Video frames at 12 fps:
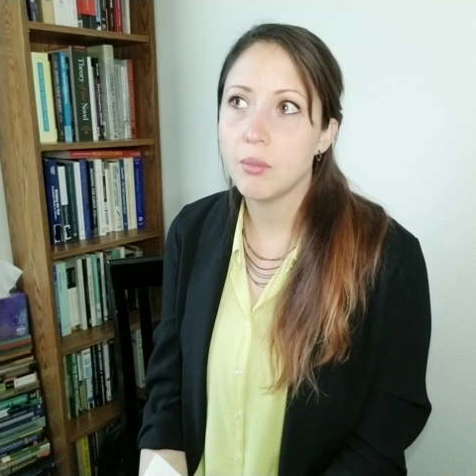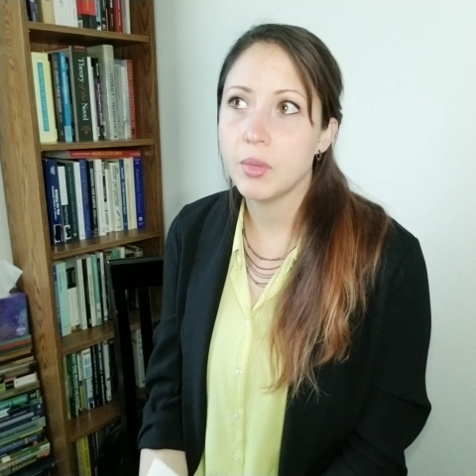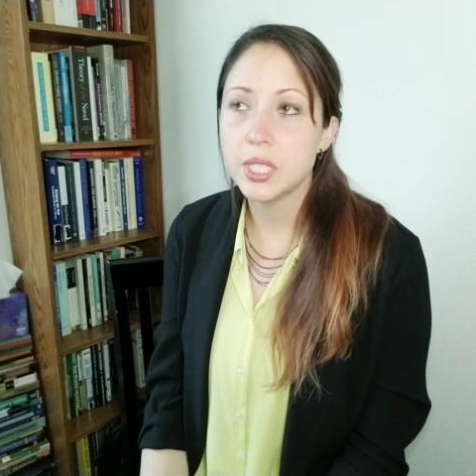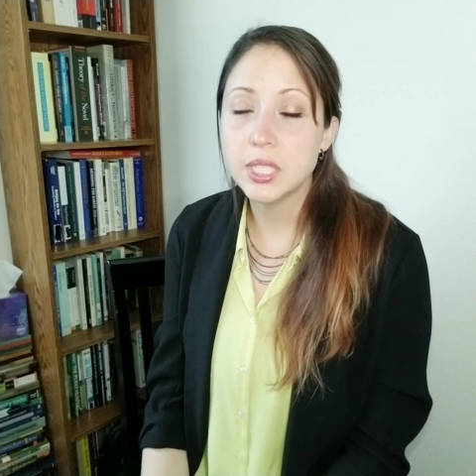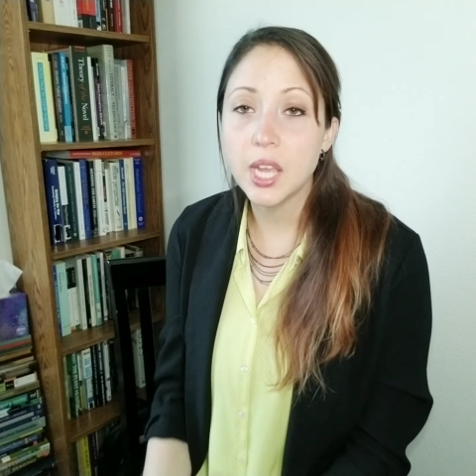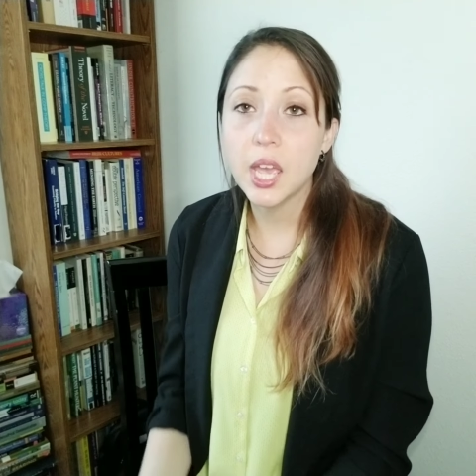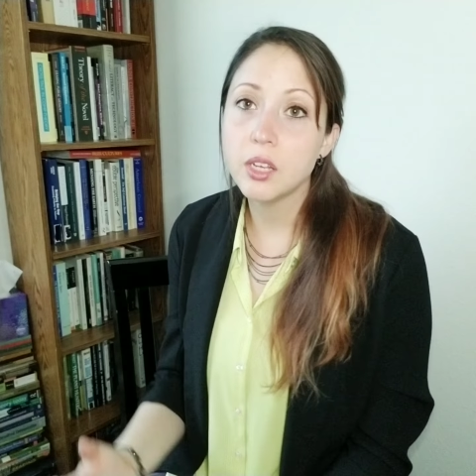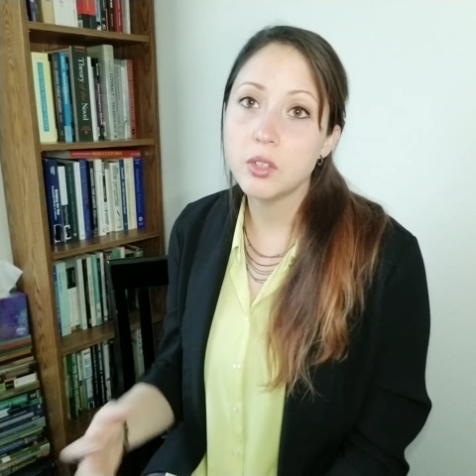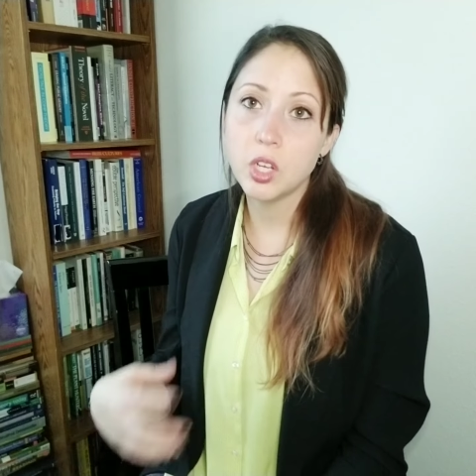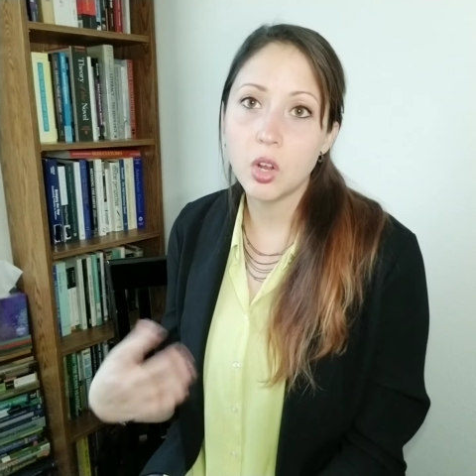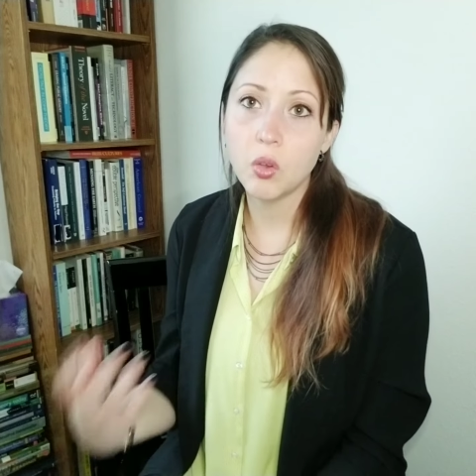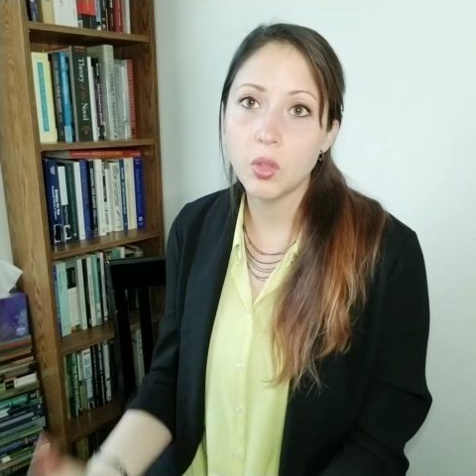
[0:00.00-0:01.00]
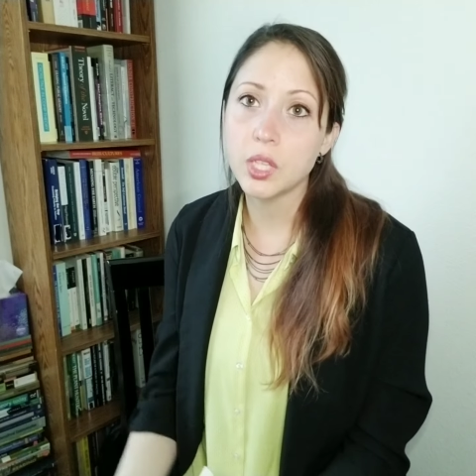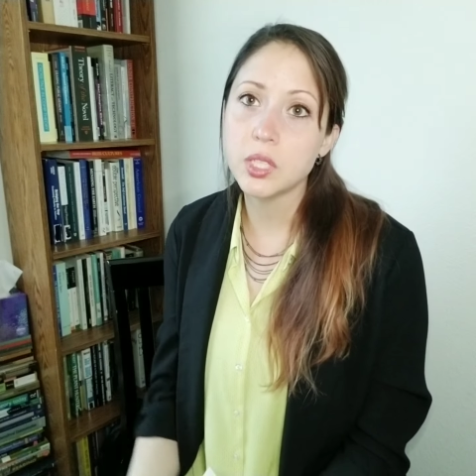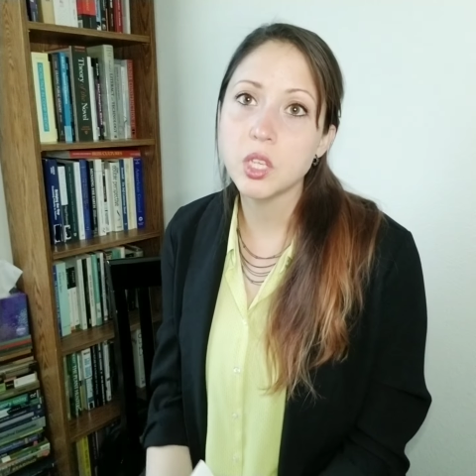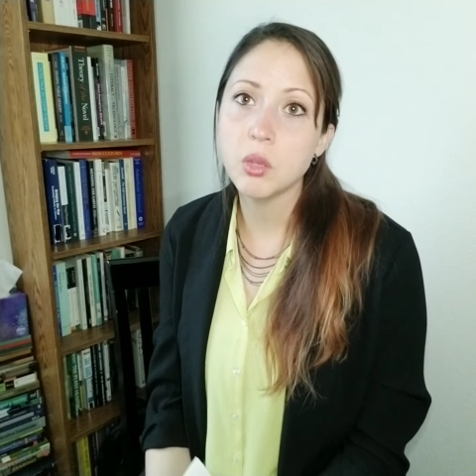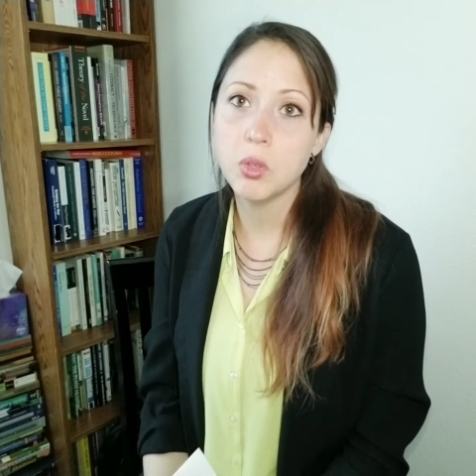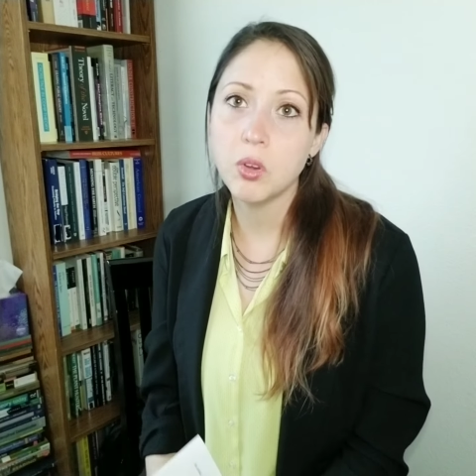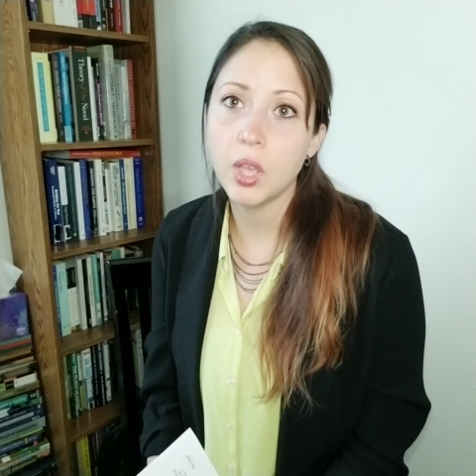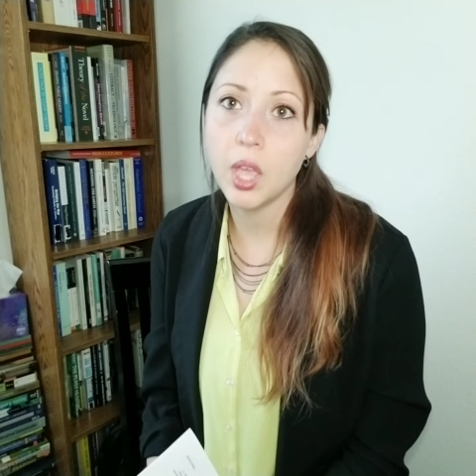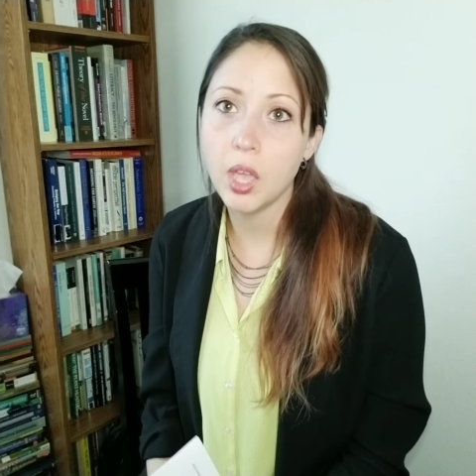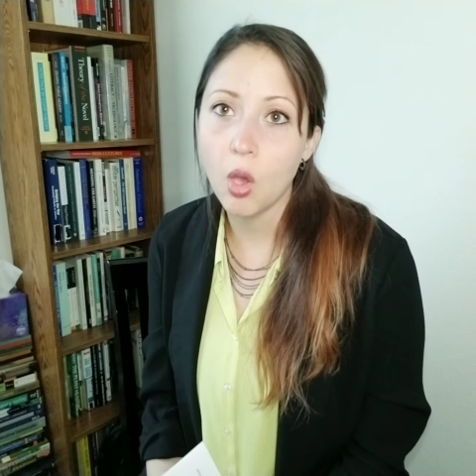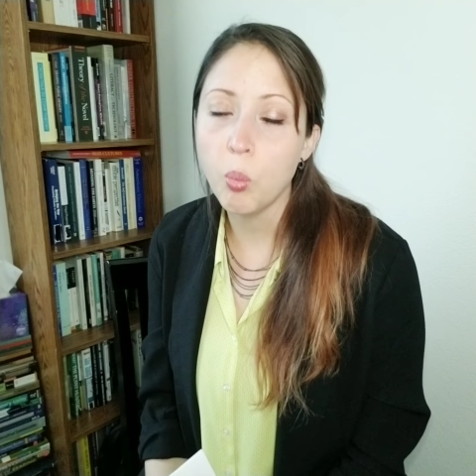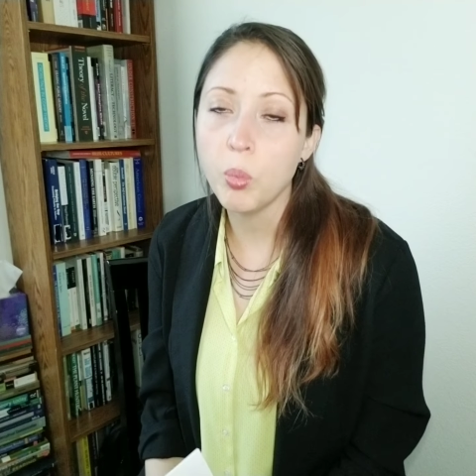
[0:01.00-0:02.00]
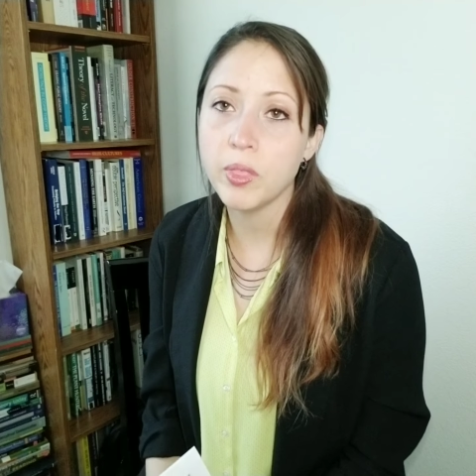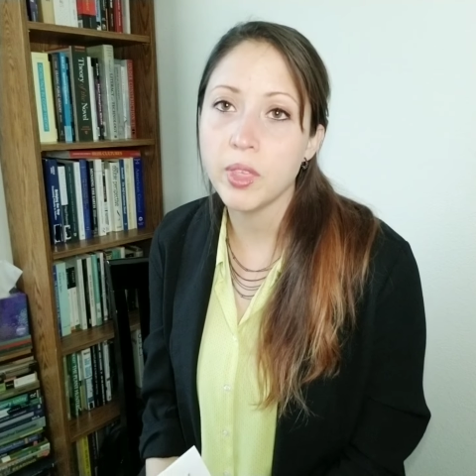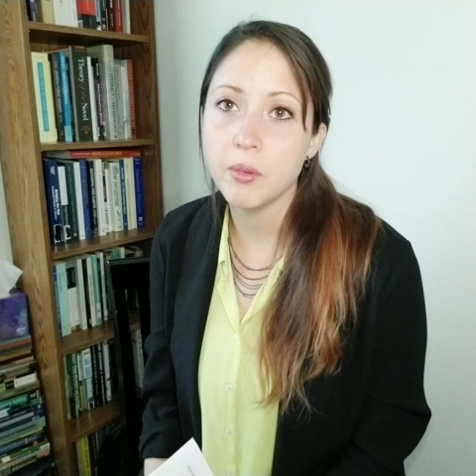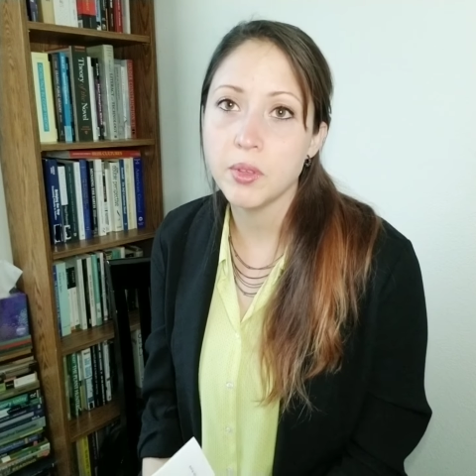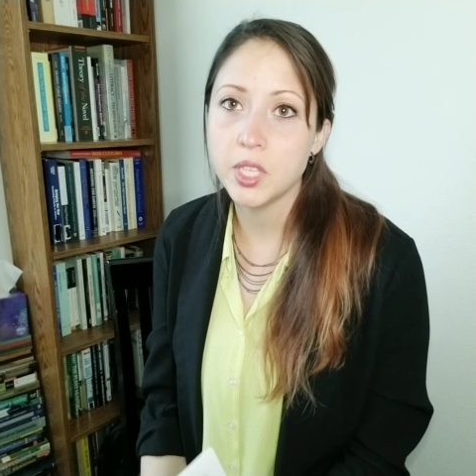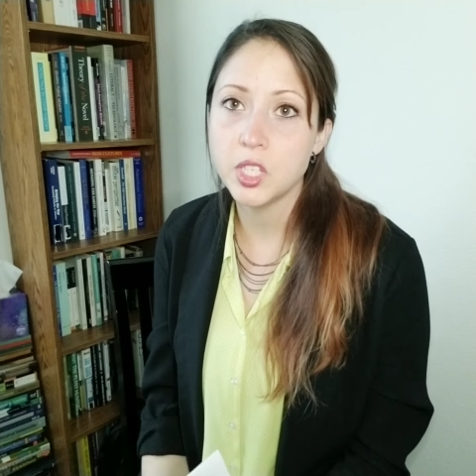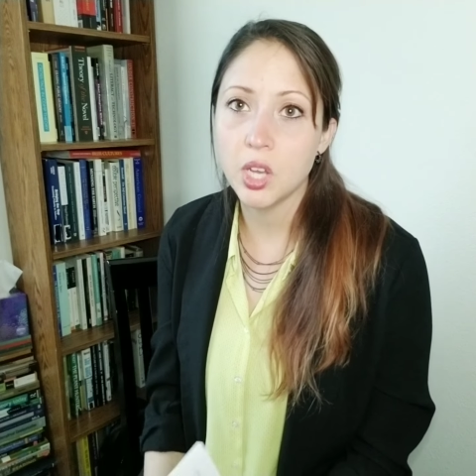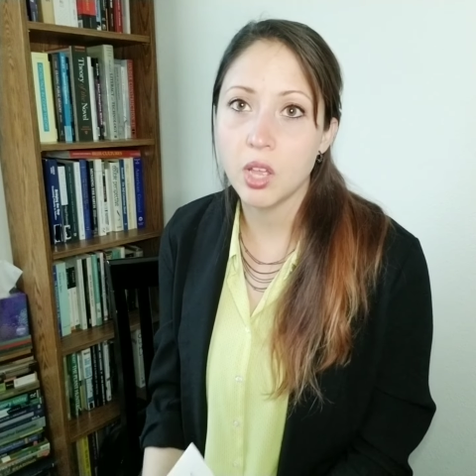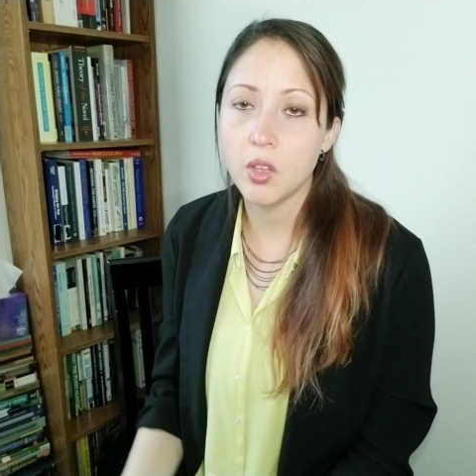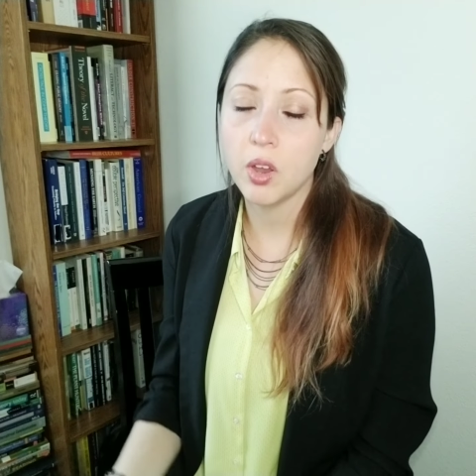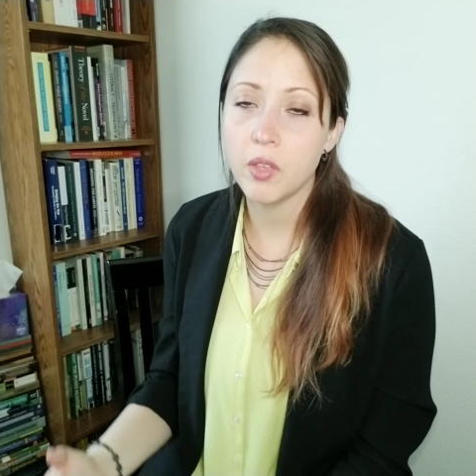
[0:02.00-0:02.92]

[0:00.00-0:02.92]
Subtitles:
Instead, let's communicate openly with each other,